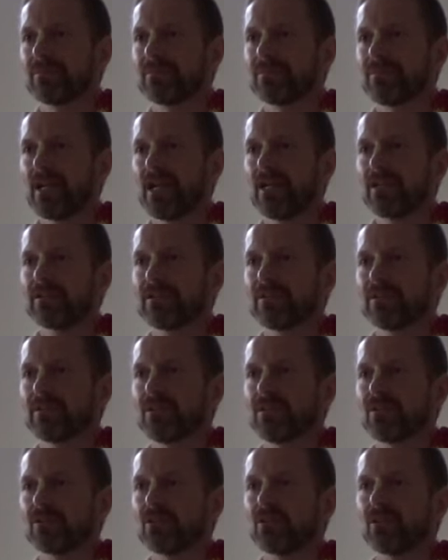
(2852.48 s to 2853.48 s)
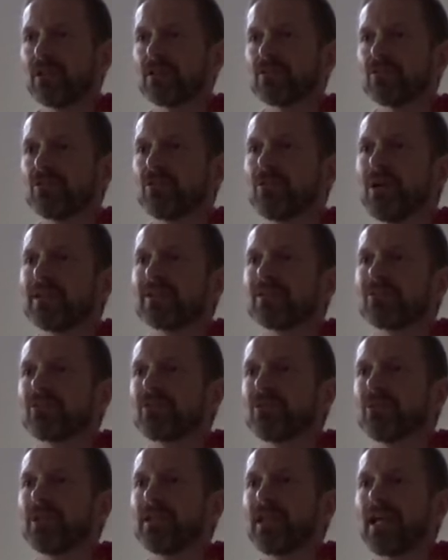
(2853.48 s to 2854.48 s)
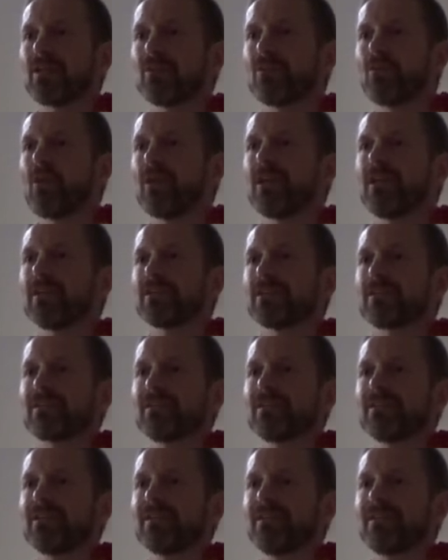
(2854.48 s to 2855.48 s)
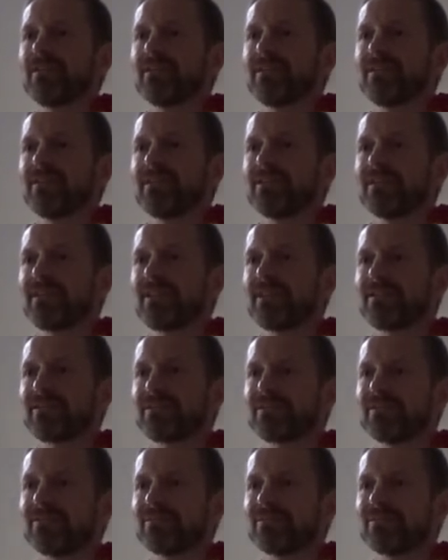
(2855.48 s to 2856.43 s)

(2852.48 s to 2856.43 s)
right? So there are 2 ways of doing that. One is that